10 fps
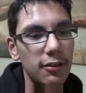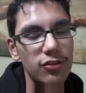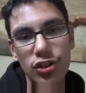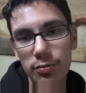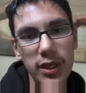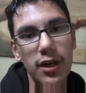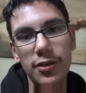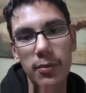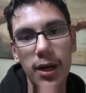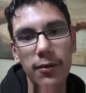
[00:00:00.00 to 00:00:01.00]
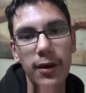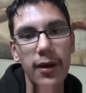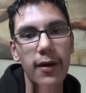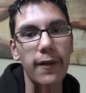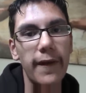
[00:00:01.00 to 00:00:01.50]
should be on your mind right
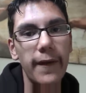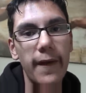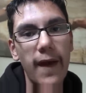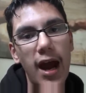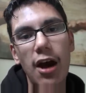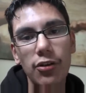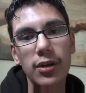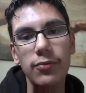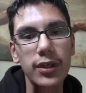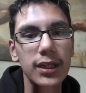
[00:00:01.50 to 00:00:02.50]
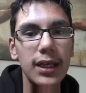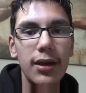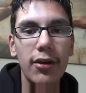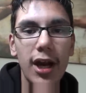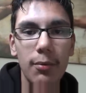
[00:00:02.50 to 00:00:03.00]
now, that how can we
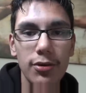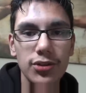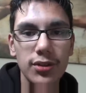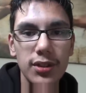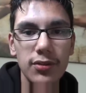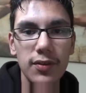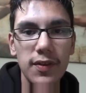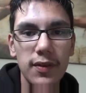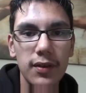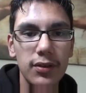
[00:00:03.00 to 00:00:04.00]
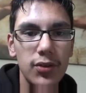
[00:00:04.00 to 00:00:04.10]
get our Aboriginal youth